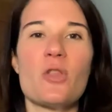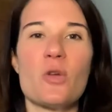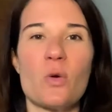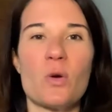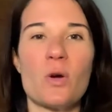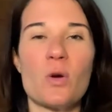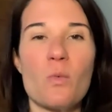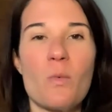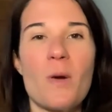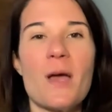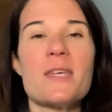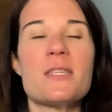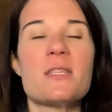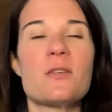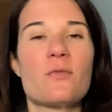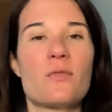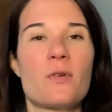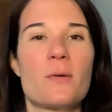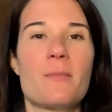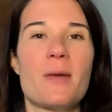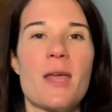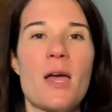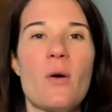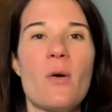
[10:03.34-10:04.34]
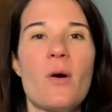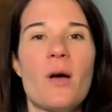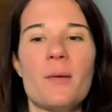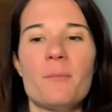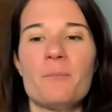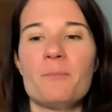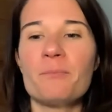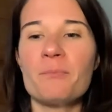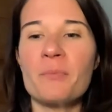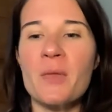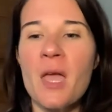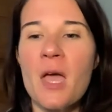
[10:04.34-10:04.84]
or west from now on.
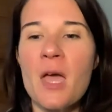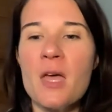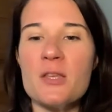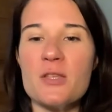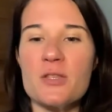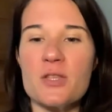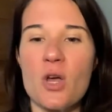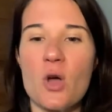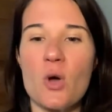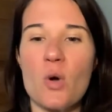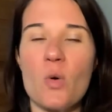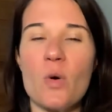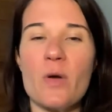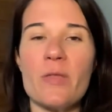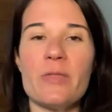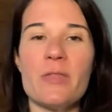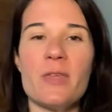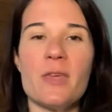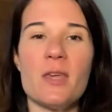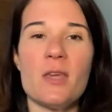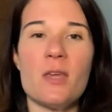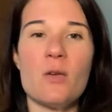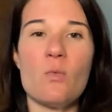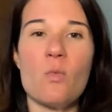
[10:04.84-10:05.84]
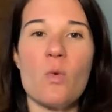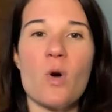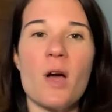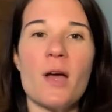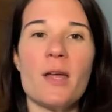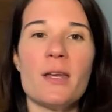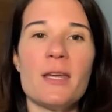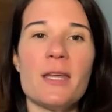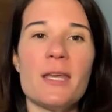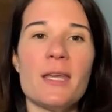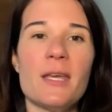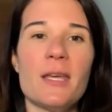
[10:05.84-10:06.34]
So the
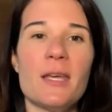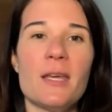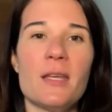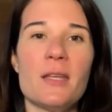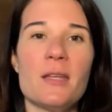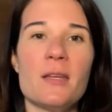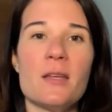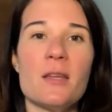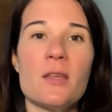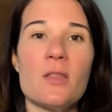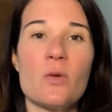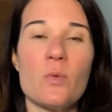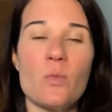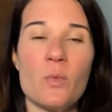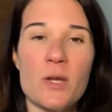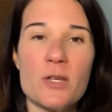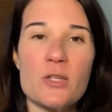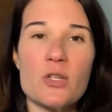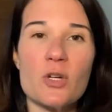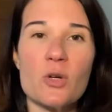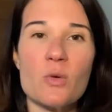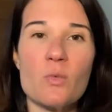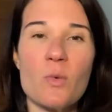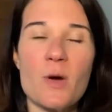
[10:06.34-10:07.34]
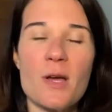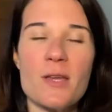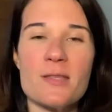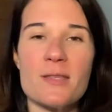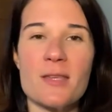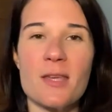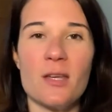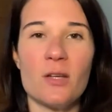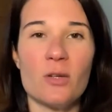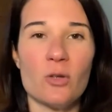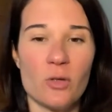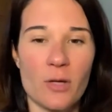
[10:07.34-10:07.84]
one in the winter was
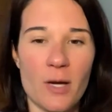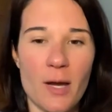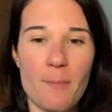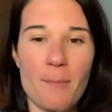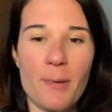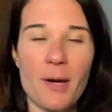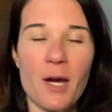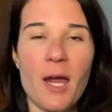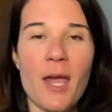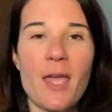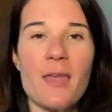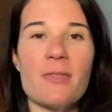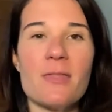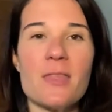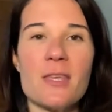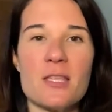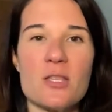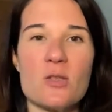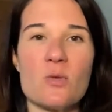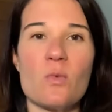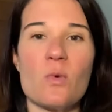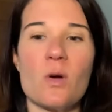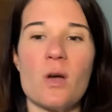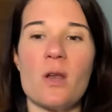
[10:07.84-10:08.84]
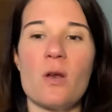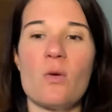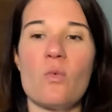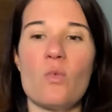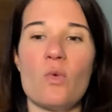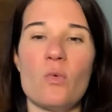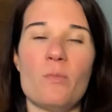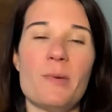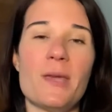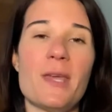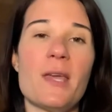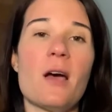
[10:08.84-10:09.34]
in Granbury. This one
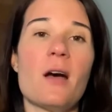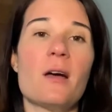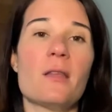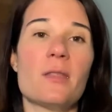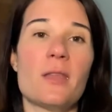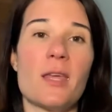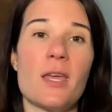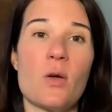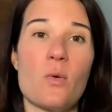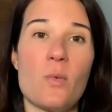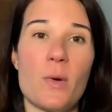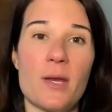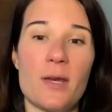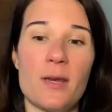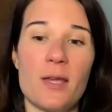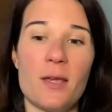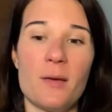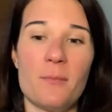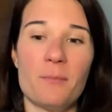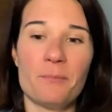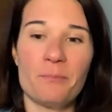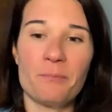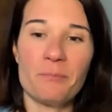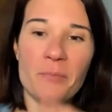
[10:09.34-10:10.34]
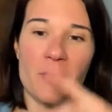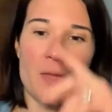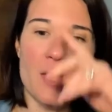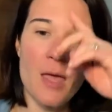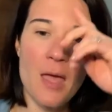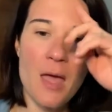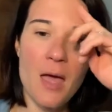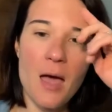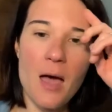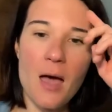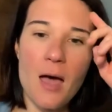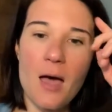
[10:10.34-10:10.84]
will be on Lake Whitney.
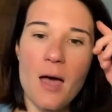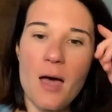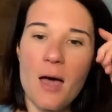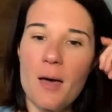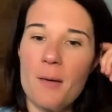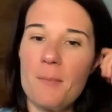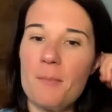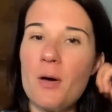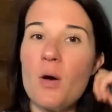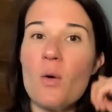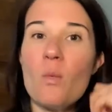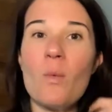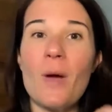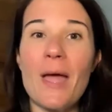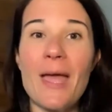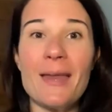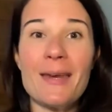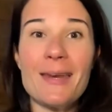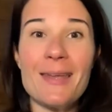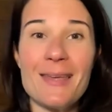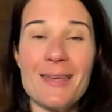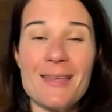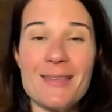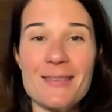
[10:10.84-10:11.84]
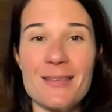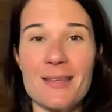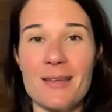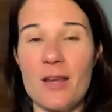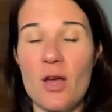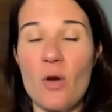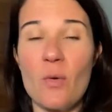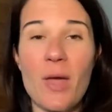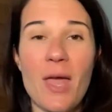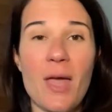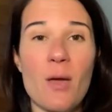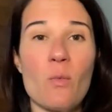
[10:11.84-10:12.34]
When is it?
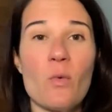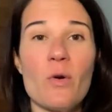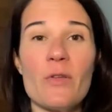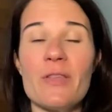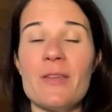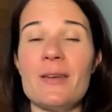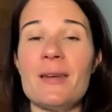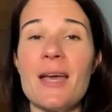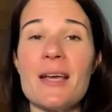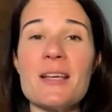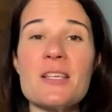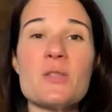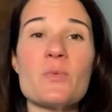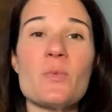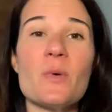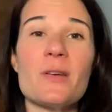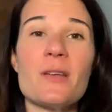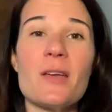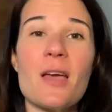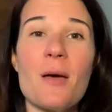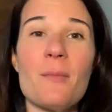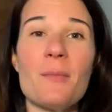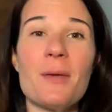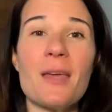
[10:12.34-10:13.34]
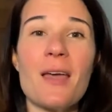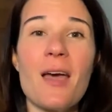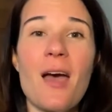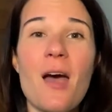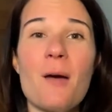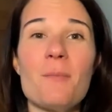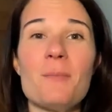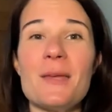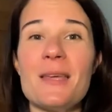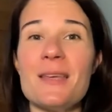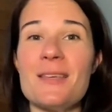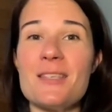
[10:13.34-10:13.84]
Okay, well, the next one coming
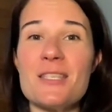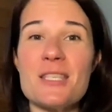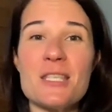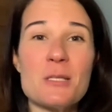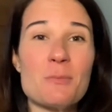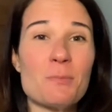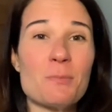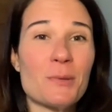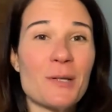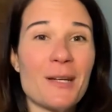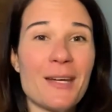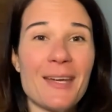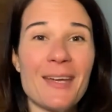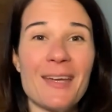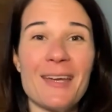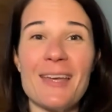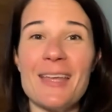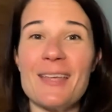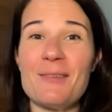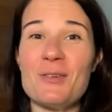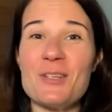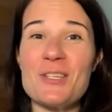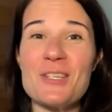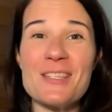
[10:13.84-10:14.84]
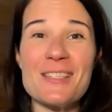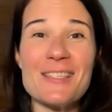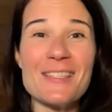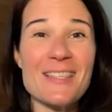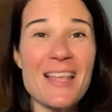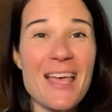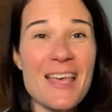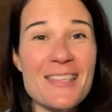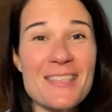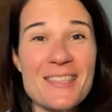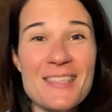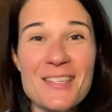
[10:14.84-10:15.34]
up is spring, which is
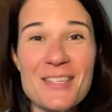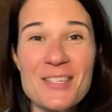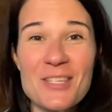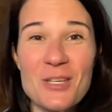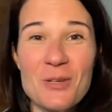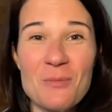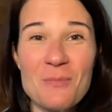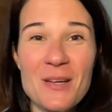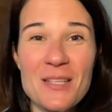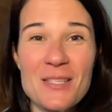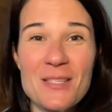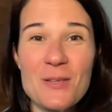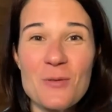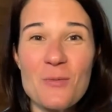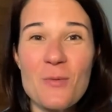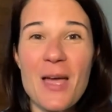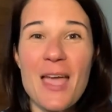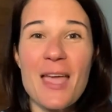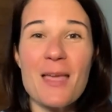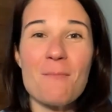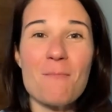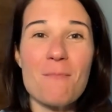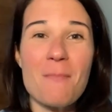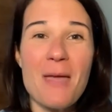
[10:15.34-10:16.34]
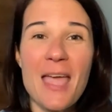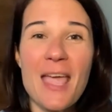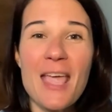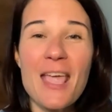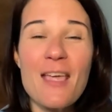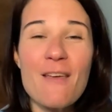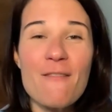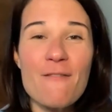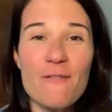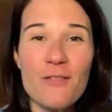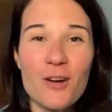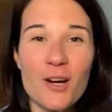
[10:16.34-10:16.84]
less than 2 months away, May
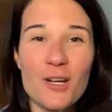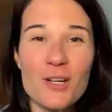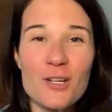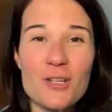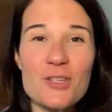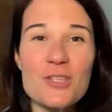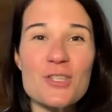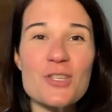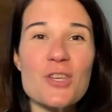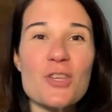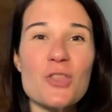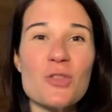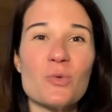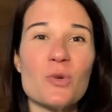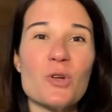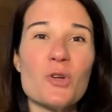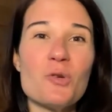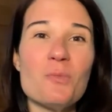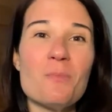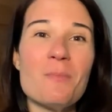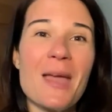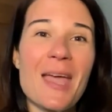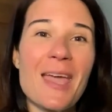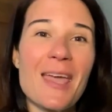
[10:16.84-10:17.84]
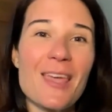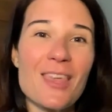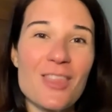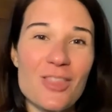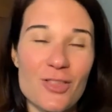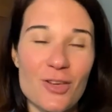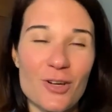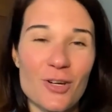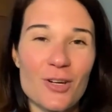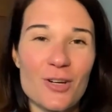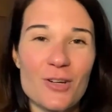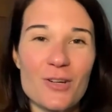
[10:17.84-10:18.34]
1st through May
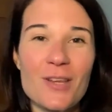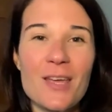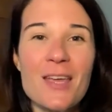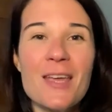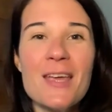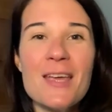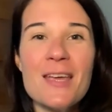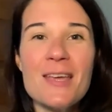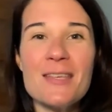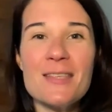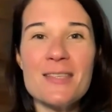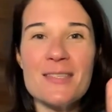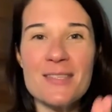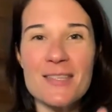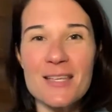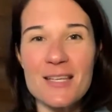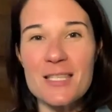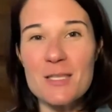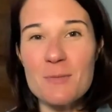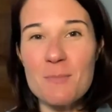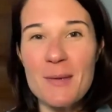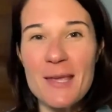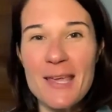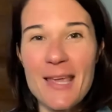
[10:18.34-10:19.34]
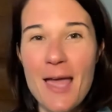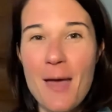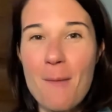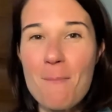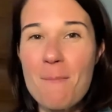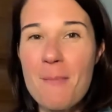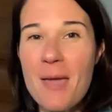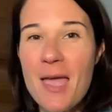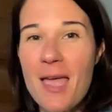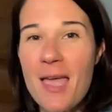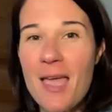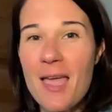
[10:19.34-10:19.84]
3rd, 6 p.m.
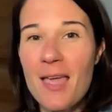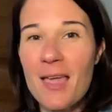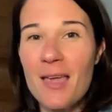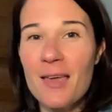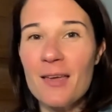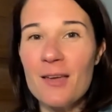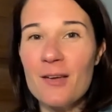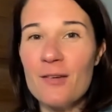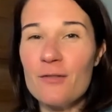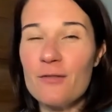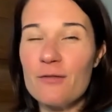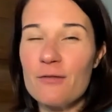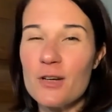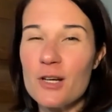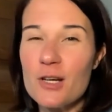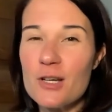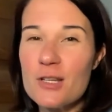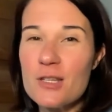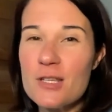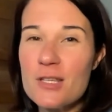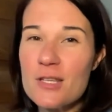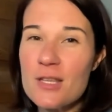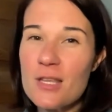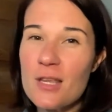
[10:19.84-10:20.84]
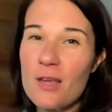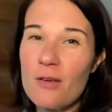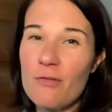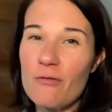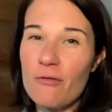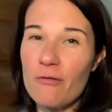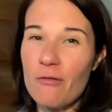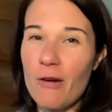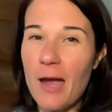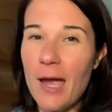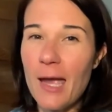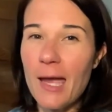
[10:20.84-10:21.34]
May 1st,
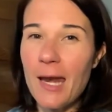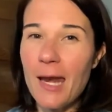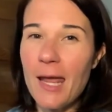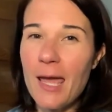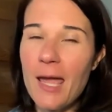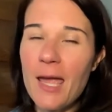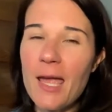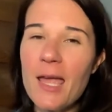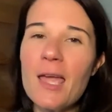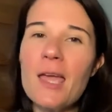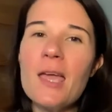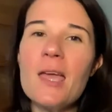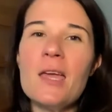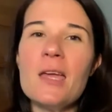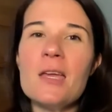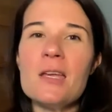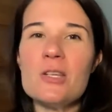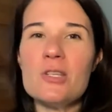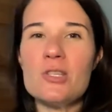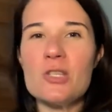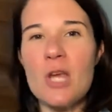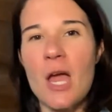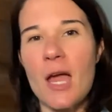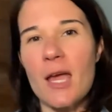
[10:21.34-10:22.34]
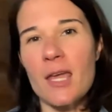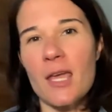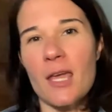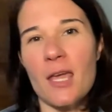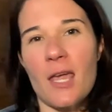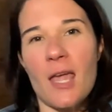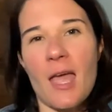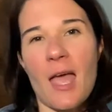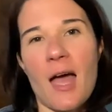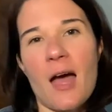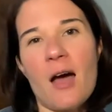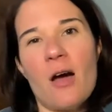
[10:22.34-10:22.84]
Friday,
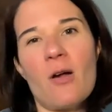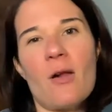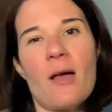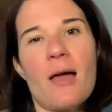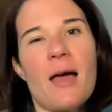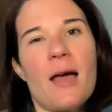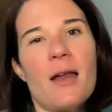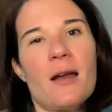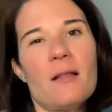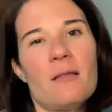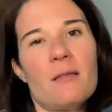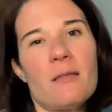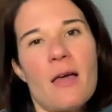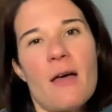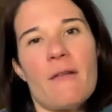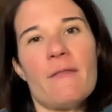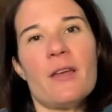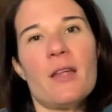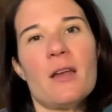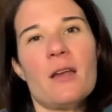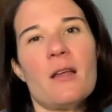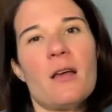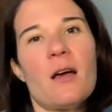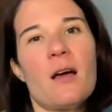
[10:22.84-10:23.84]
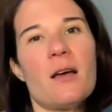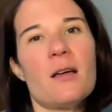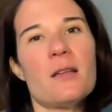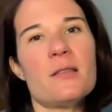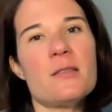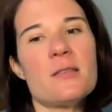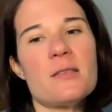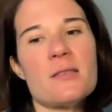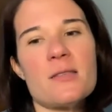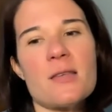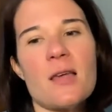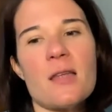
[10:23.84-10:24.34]
checking out at 11
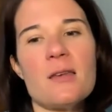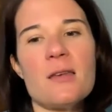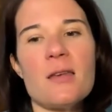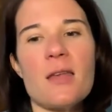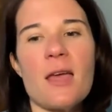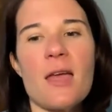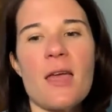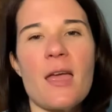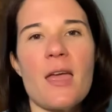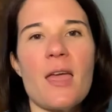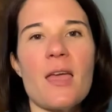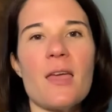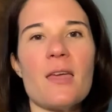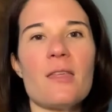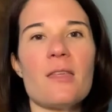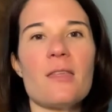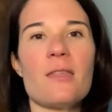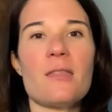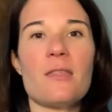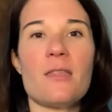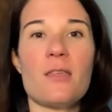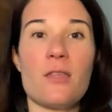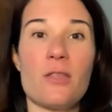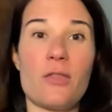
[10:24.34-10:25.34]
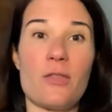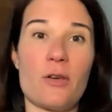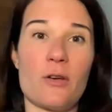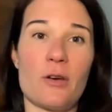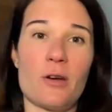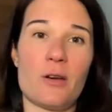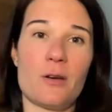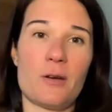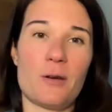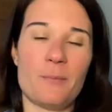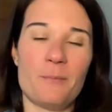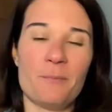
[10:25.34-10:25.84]
on Sunday, the
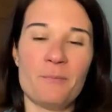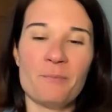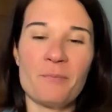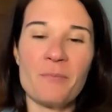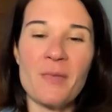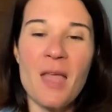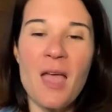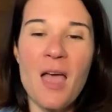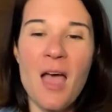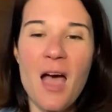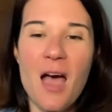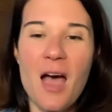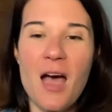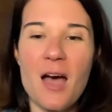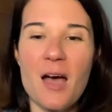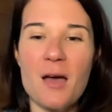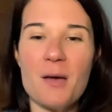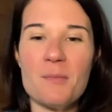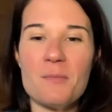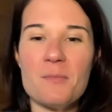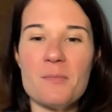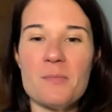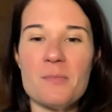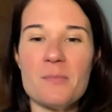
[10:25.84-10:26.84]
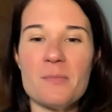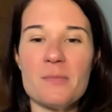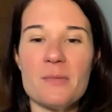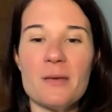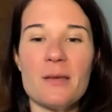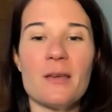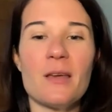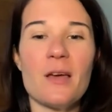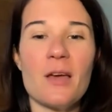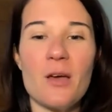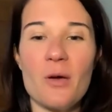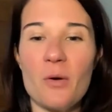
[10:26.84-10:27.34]
3rd.
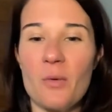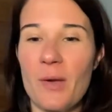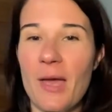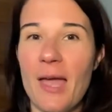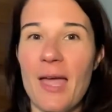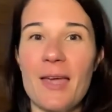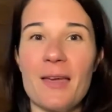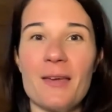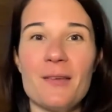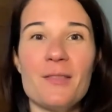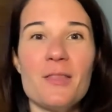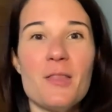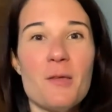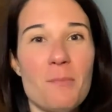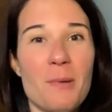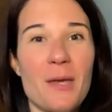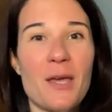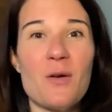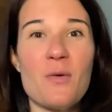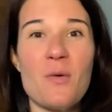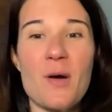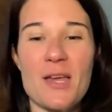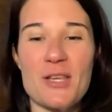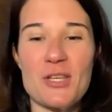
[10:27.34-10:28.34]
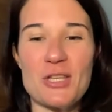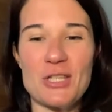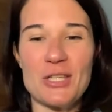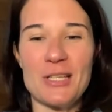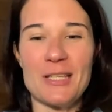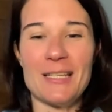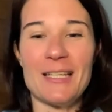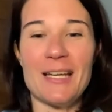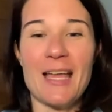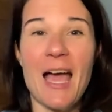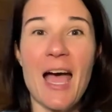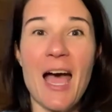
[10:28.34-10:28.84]
Okay, the big
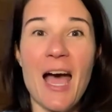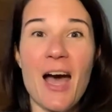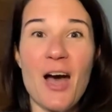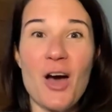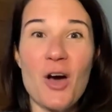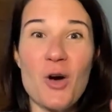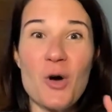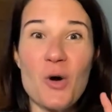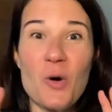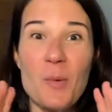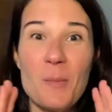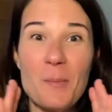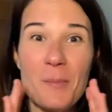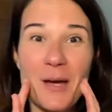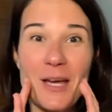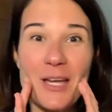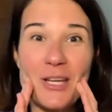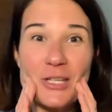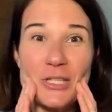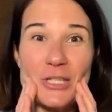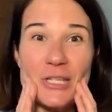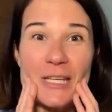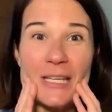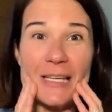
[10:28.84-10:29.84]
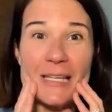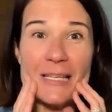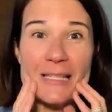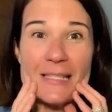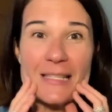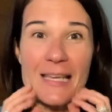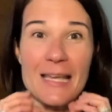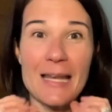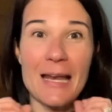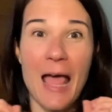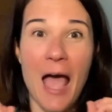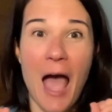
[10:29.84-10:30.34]
question, how much is
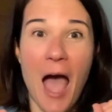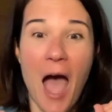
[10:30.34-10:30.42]
it?